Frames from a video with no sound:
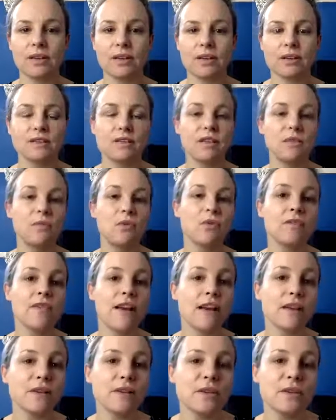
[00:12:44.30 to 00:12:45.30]
So the more
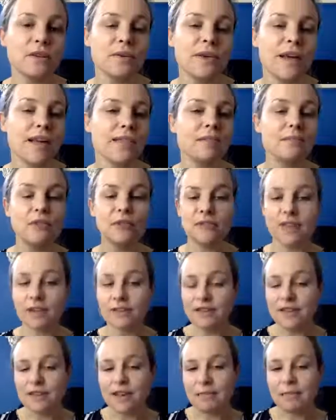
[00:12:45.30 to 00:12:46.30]
value you add, the more
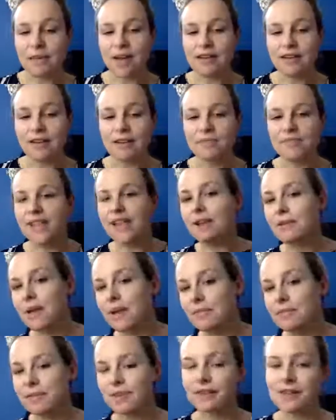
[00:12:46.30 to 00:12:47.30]
value you get back. Anyway,
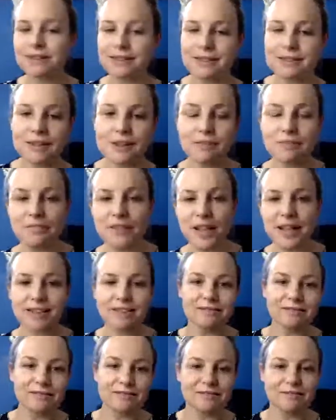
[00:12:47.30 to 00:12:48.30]
I'm going to stop
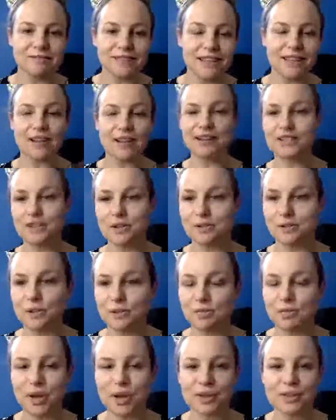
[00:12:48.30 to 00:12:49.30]
encouraging you all to
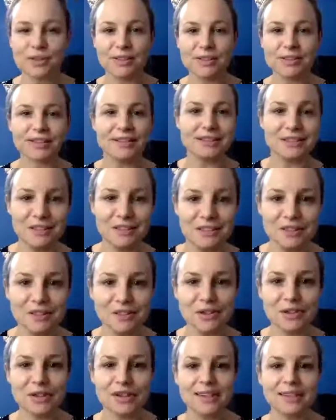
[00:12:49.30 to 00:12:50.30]
post. You know the
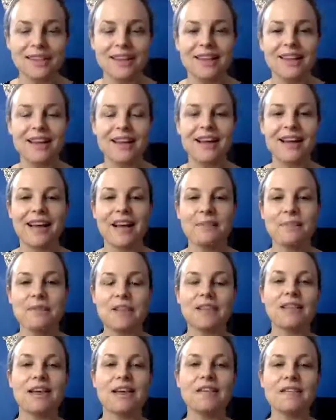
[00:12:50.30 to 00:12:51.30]
drill.
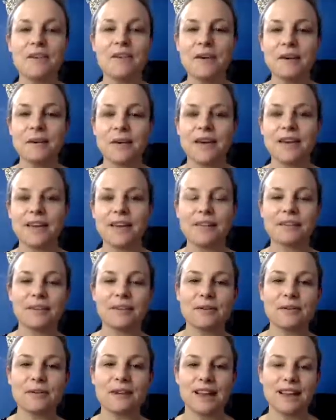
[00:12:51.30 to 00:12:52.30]
Love your work,
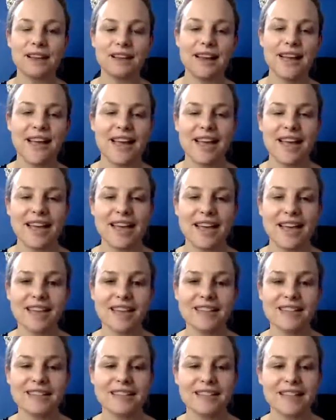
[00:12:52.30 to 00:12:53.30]
everyone.
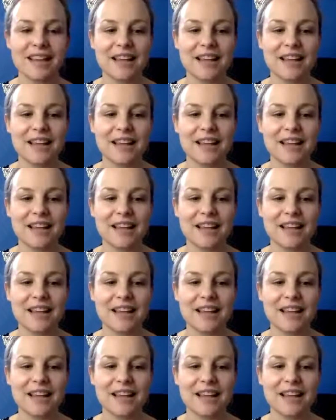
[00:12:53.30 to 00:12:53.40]
And,